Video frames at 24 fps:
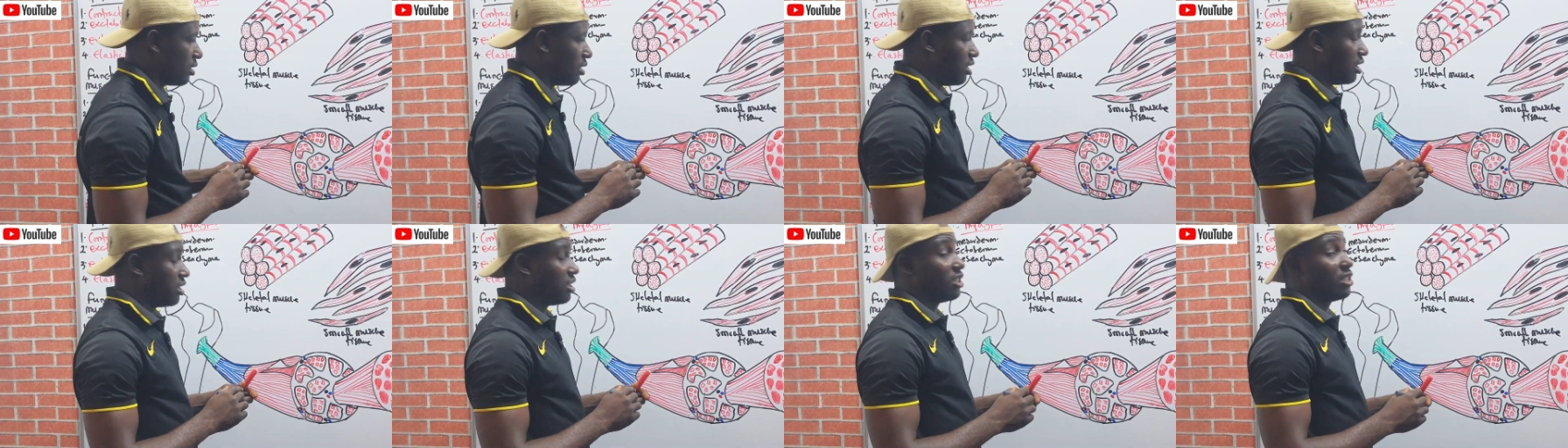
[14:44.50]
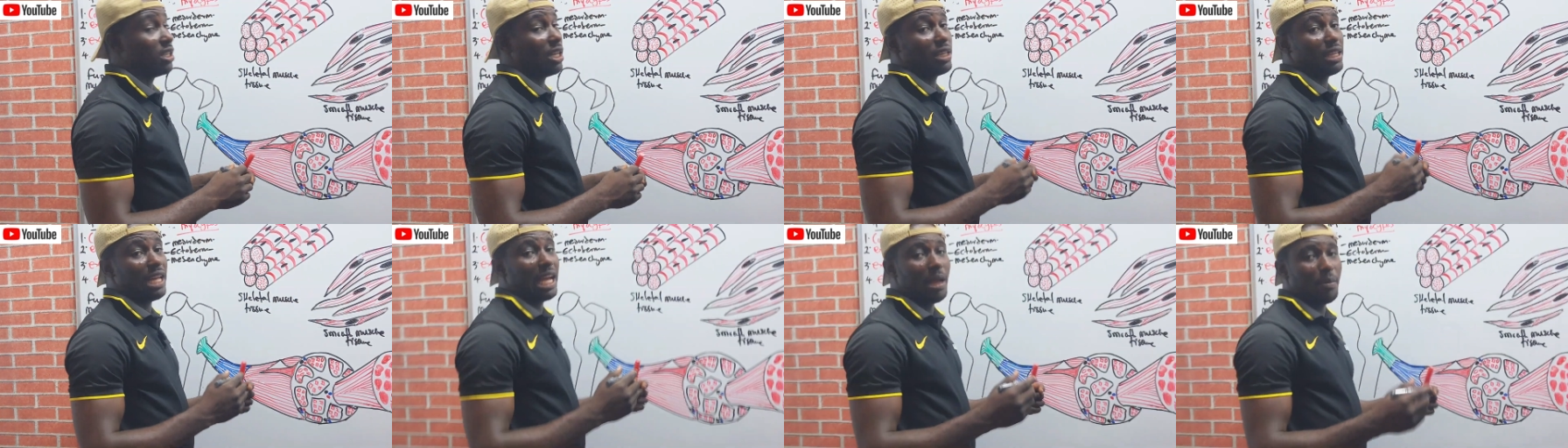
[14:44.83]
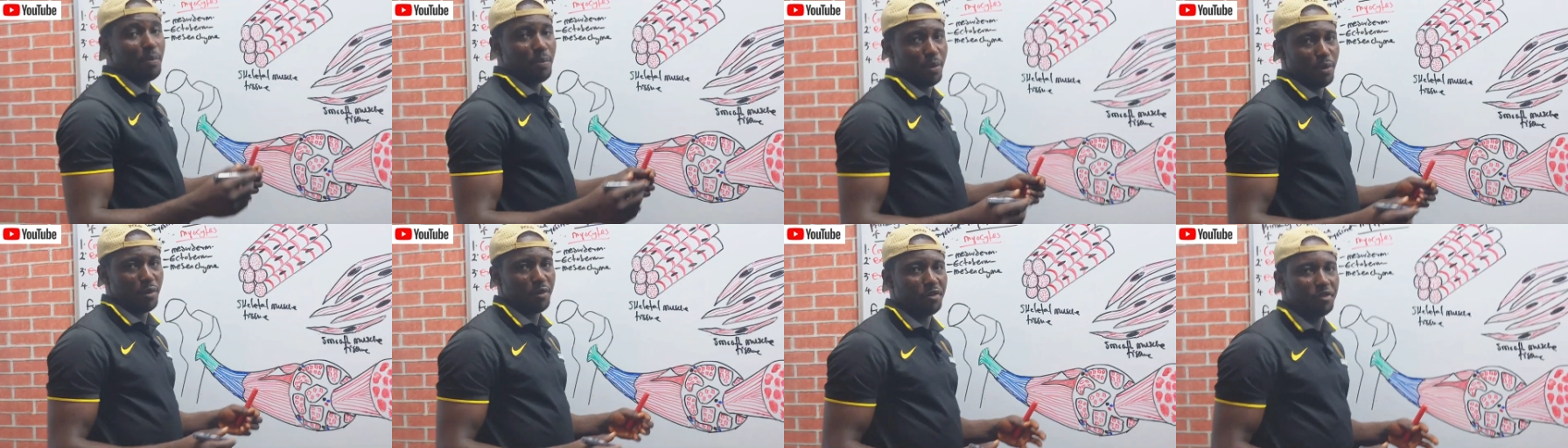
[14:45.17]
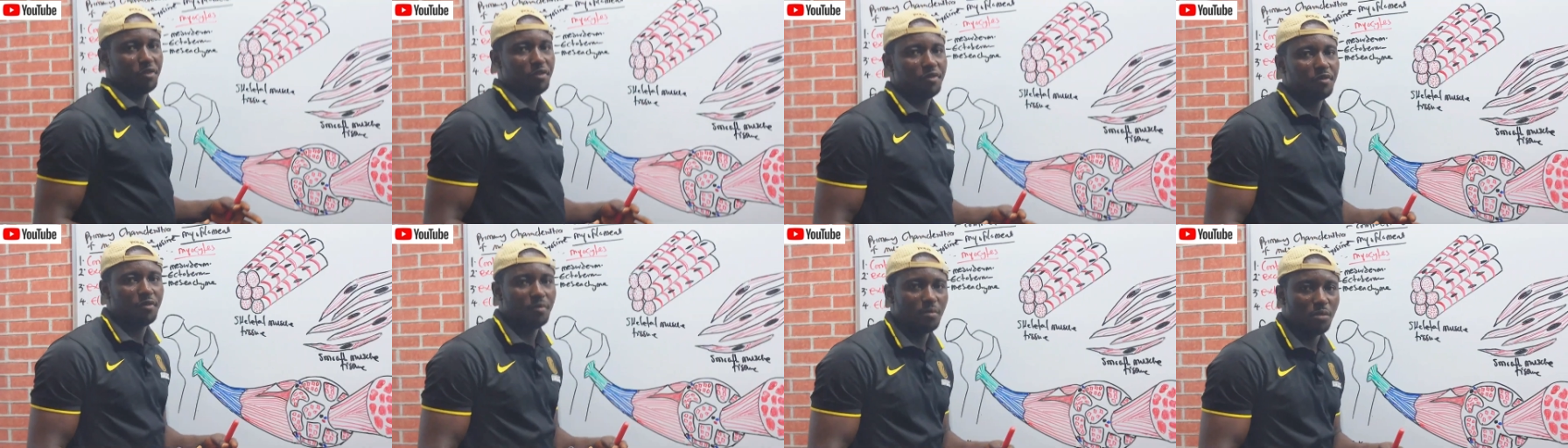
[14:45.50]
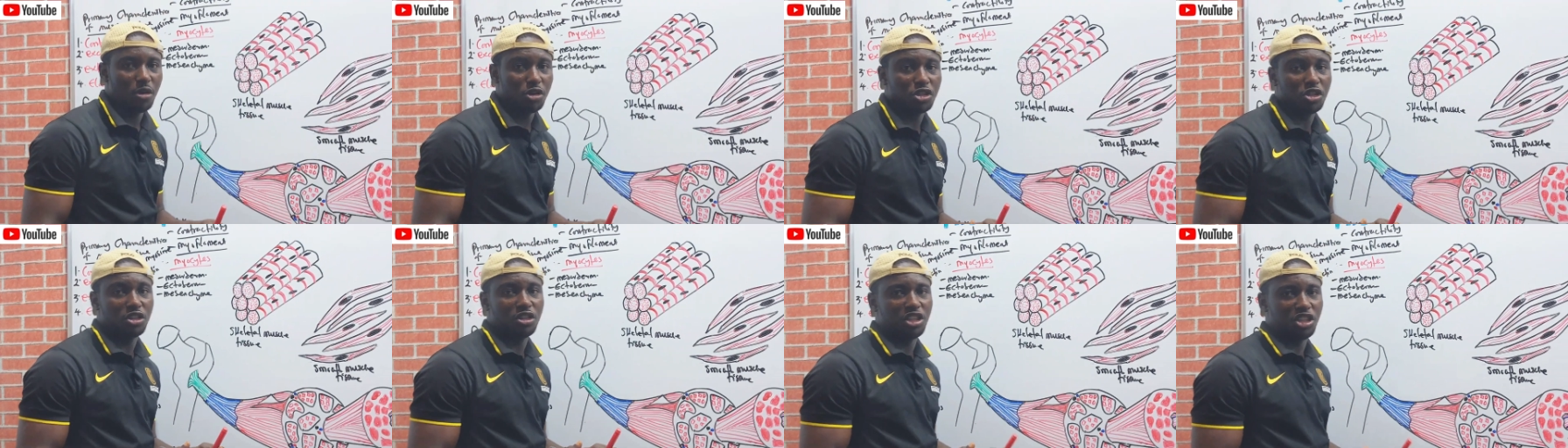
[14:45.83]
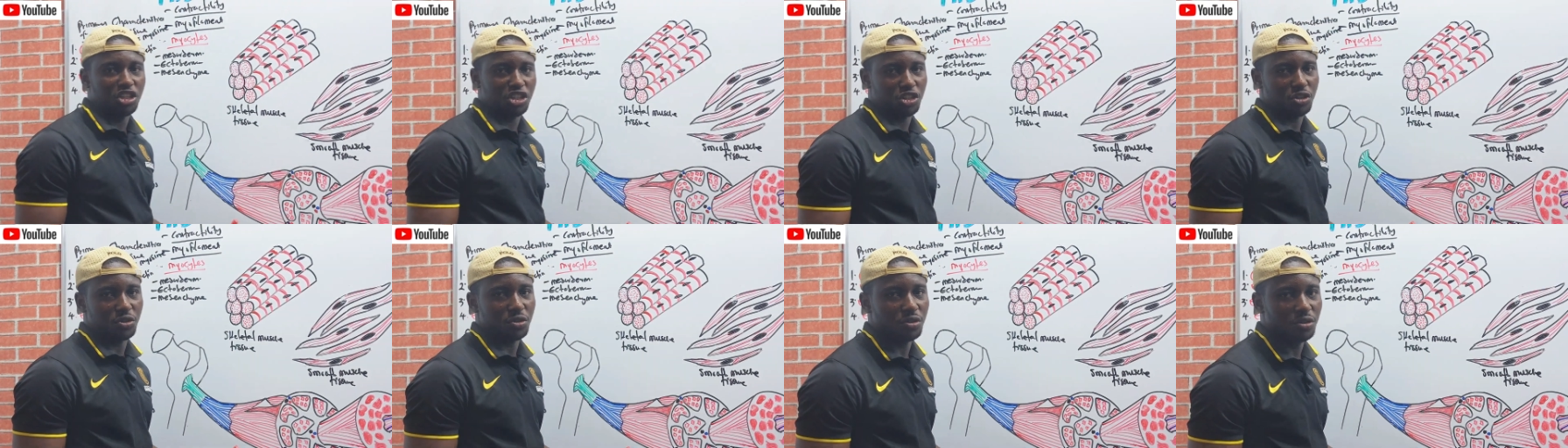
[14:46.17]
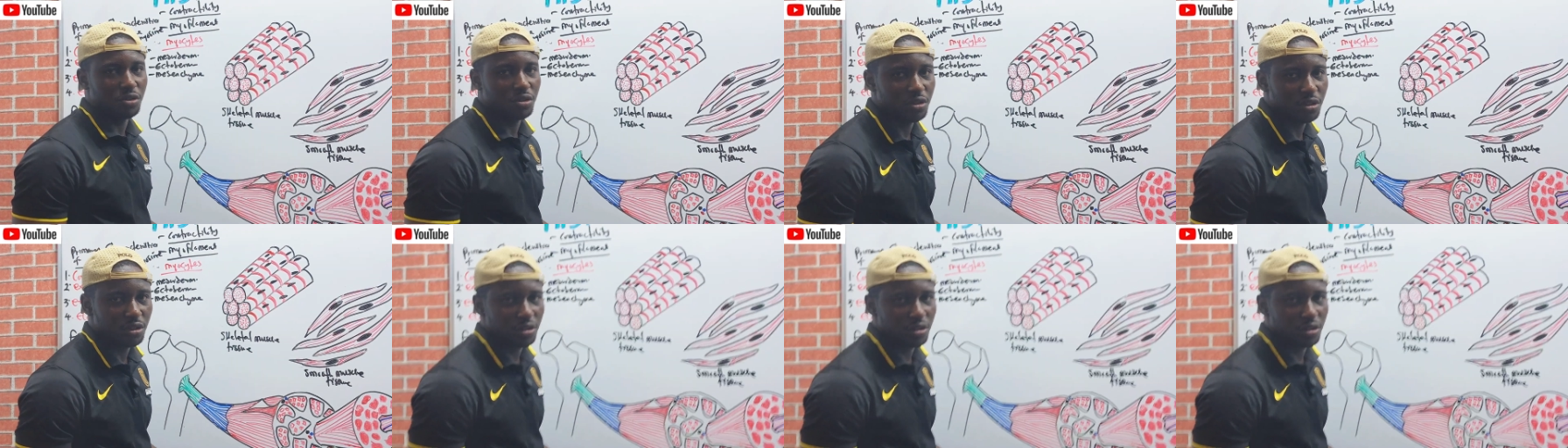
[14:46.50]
It is a type of muscle tissue